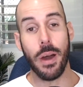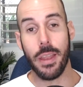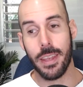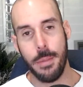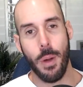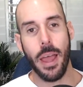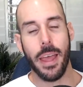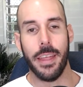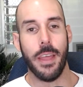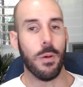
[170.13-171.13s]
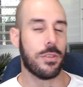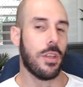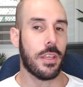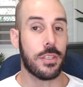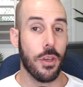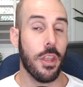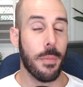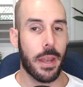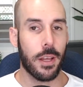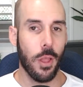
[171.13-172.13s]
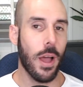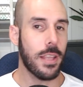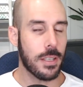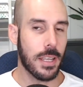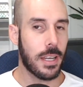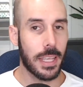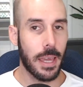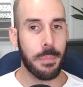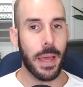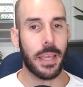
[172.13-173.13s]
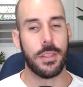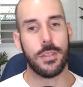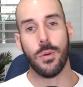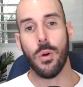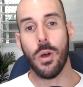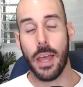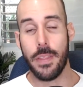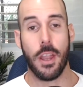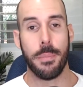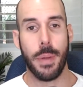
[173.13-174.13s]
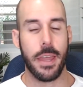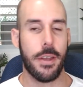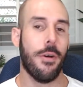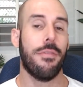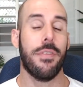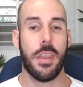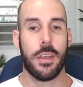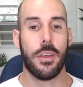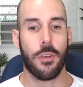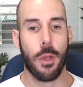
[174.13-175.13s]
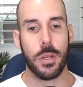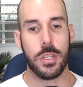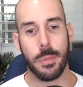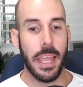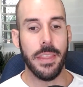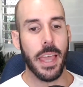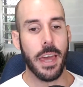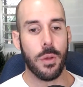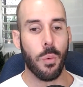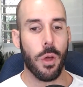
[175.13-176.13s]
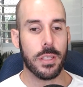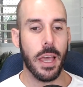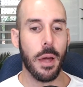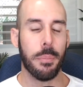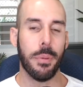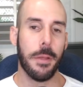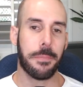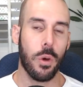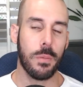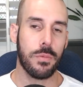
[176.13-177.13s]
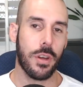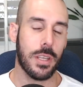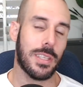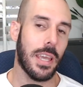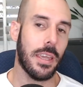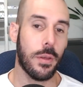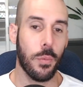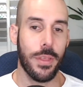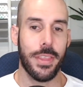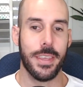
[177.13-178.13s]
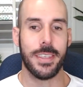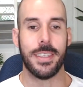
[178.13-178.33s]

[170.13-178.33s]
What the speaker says: But in my head, that was only a certain amount of clients I needed to get back in the door and then I'd paid it off and then I could grow my gym. In the end, it worked out. But what I'm trying to say with this